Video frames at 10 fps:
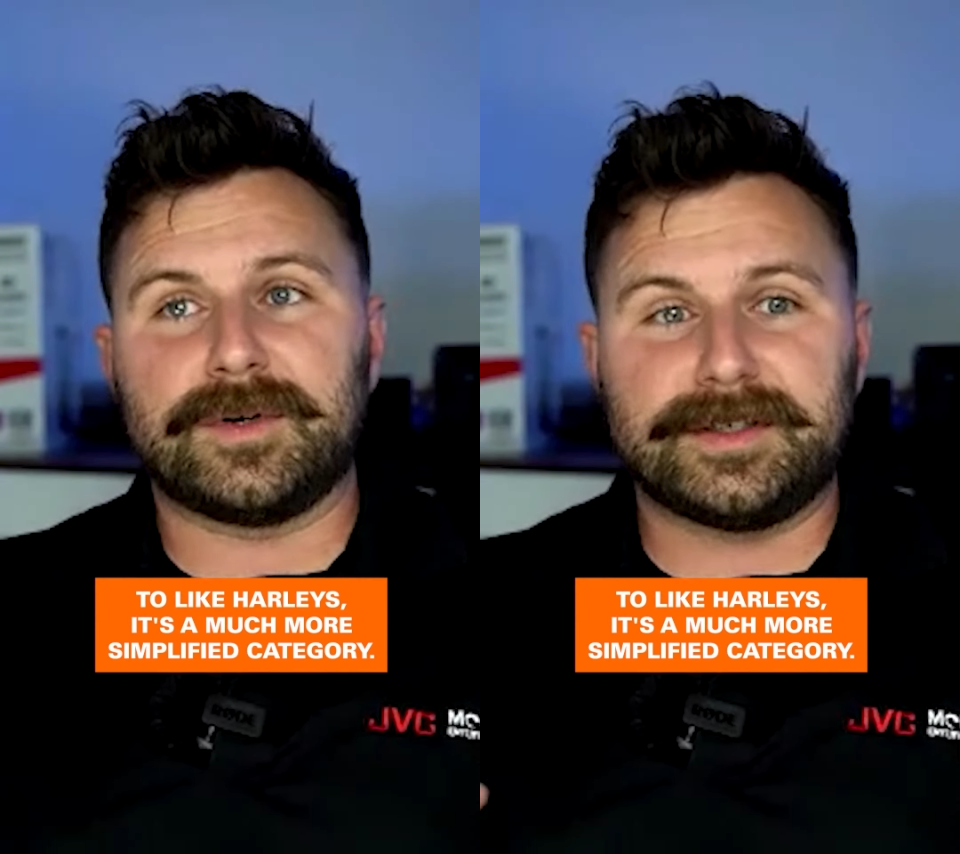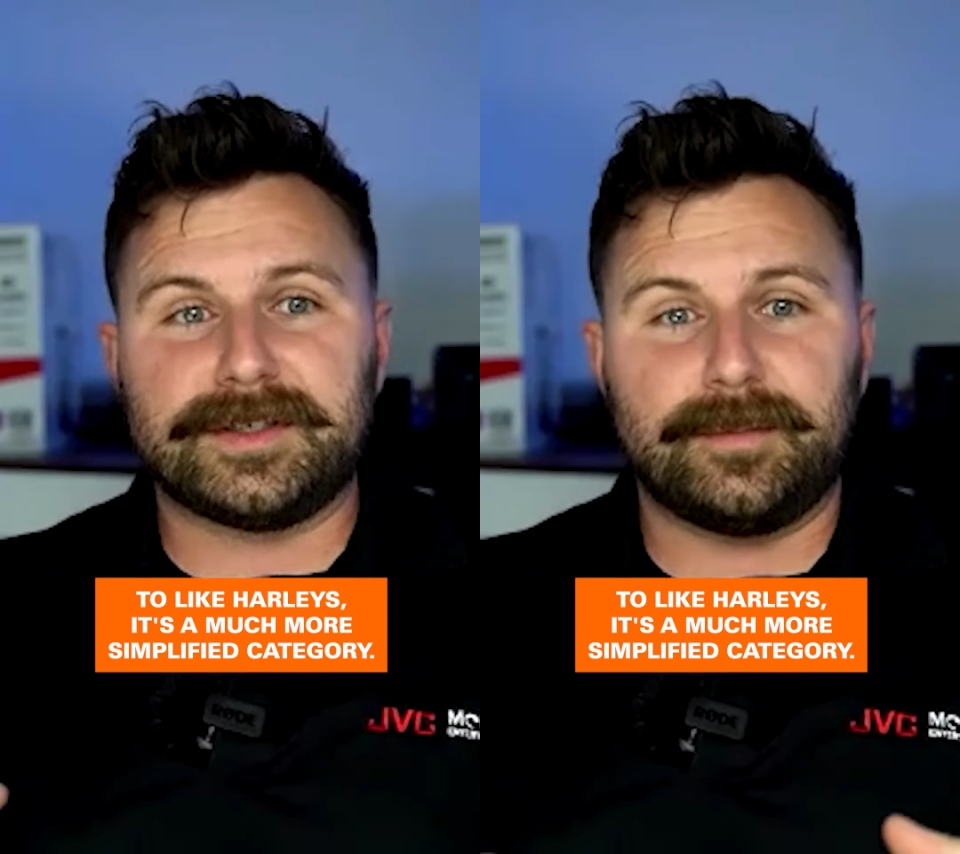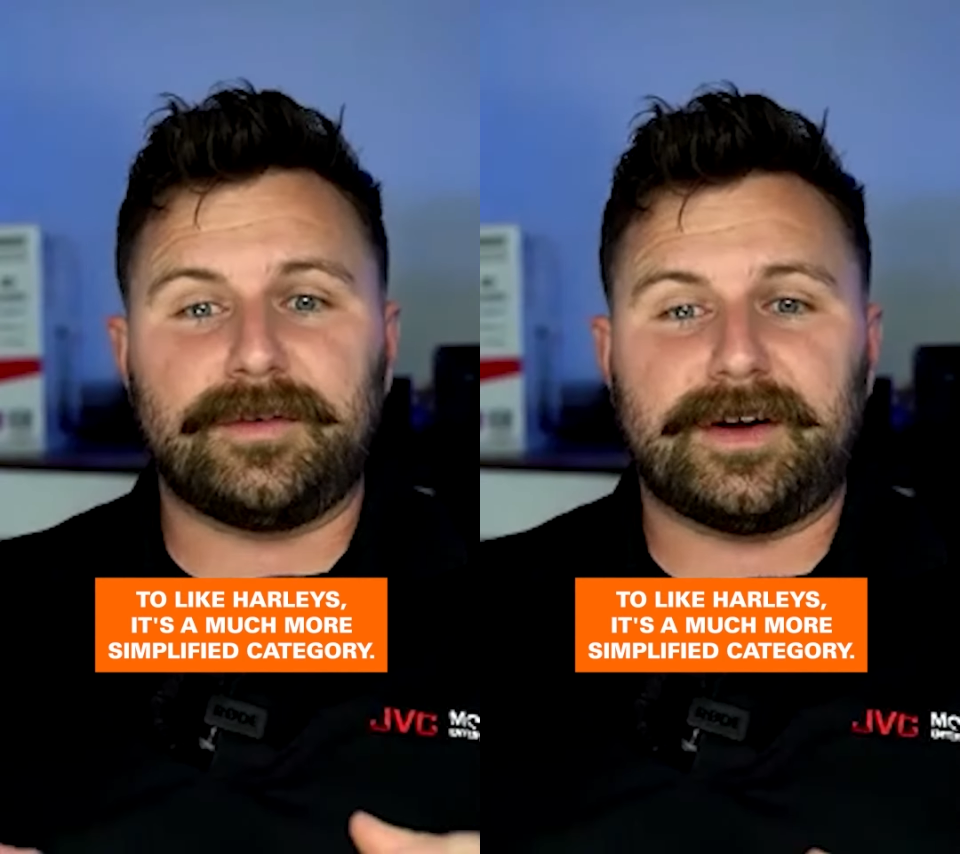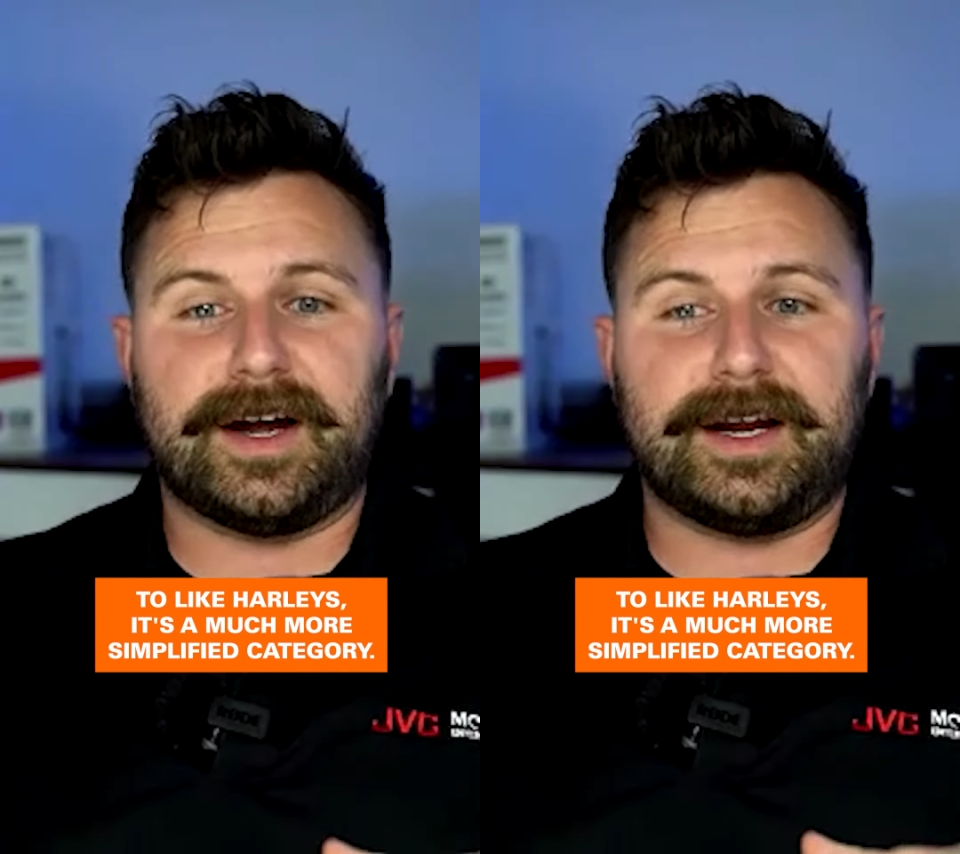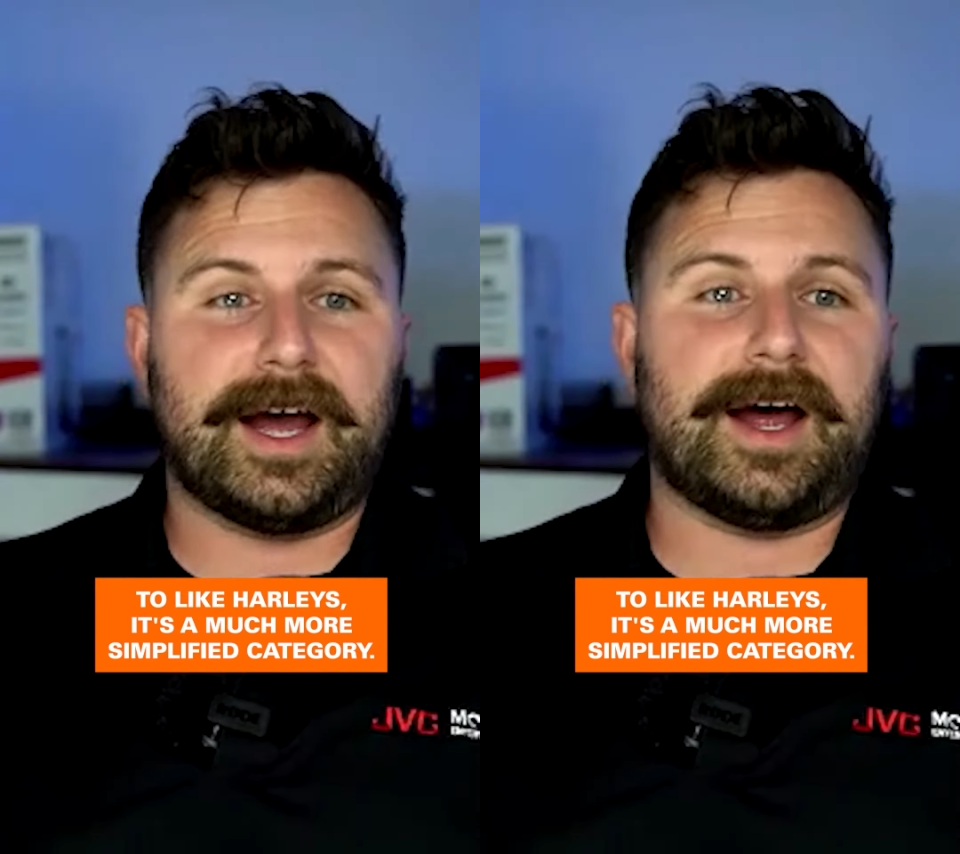more
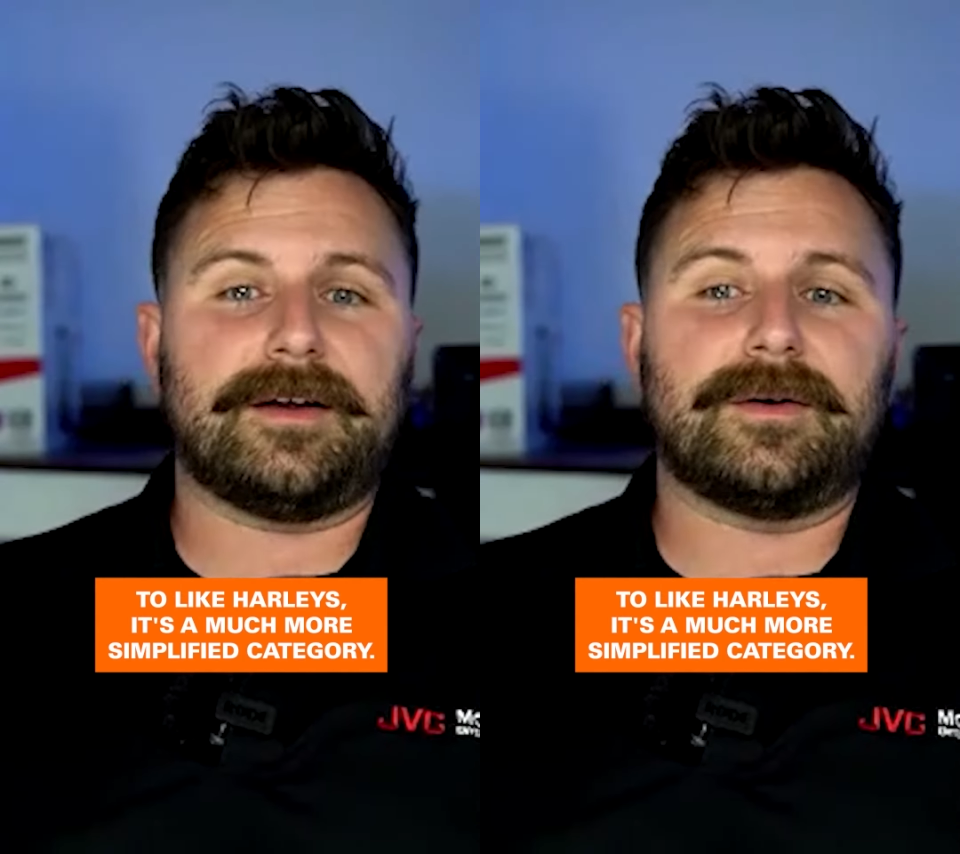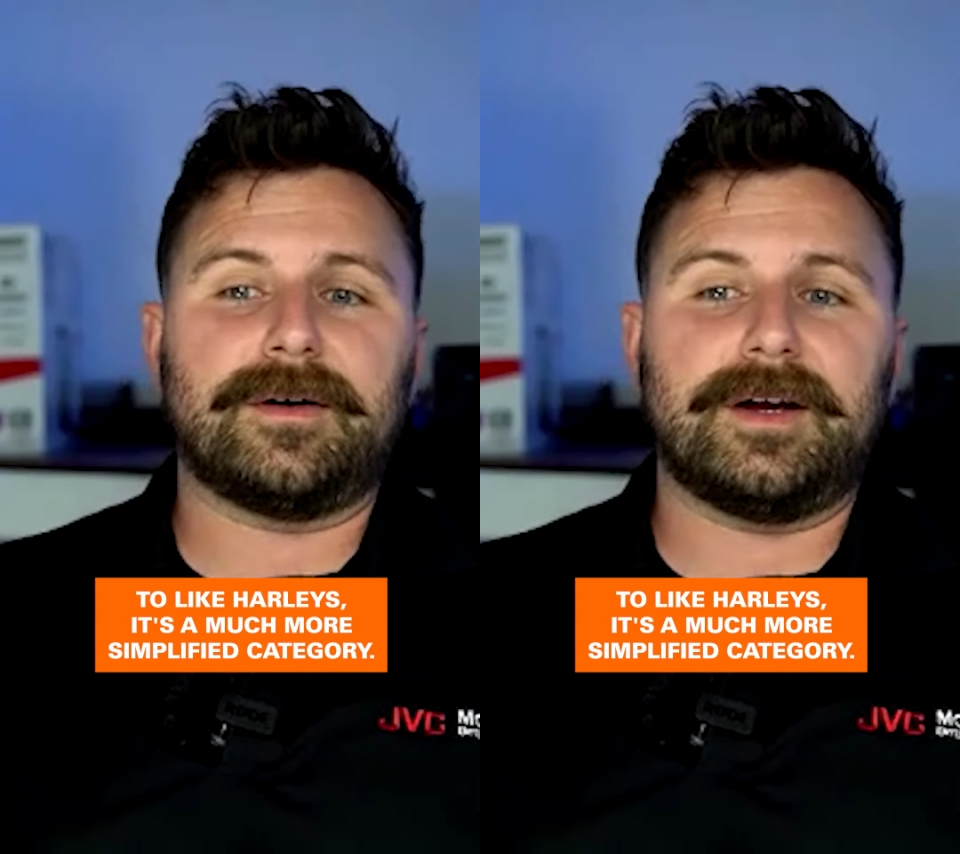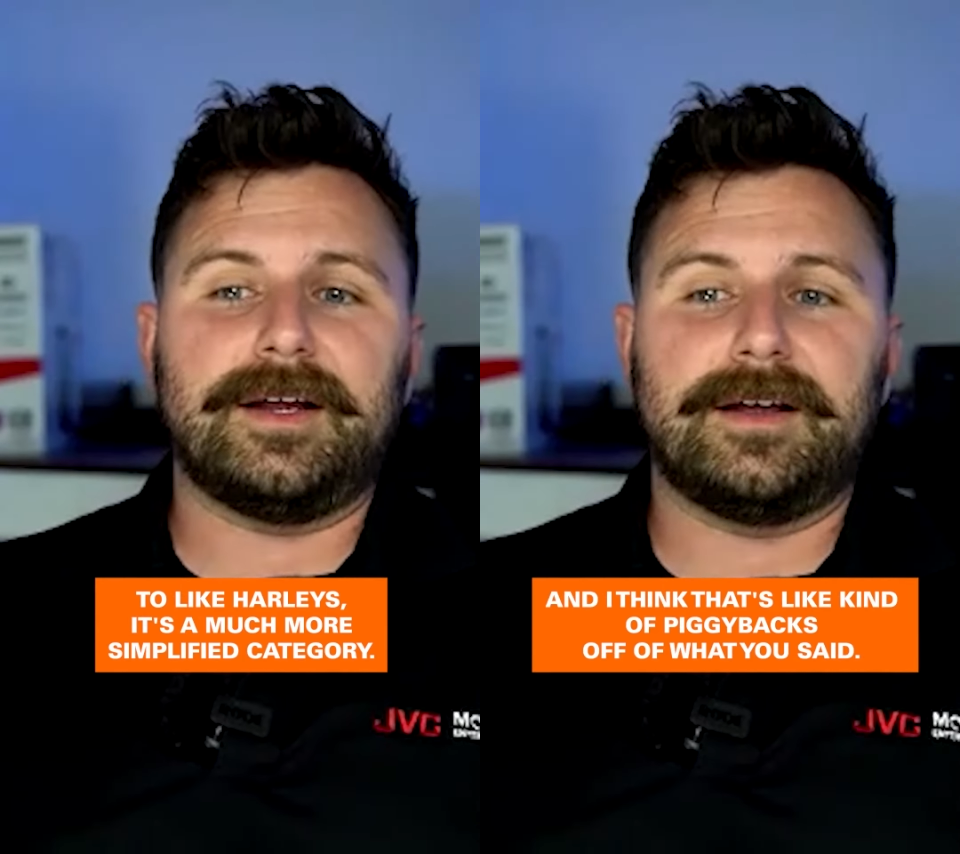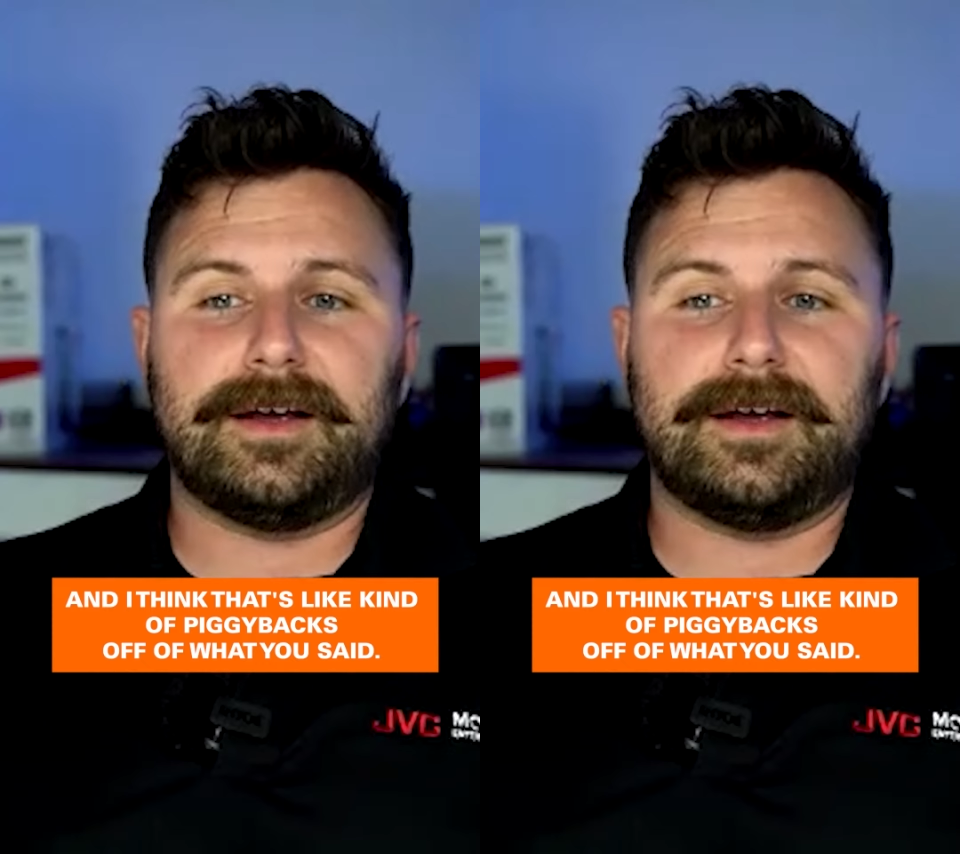simplified category,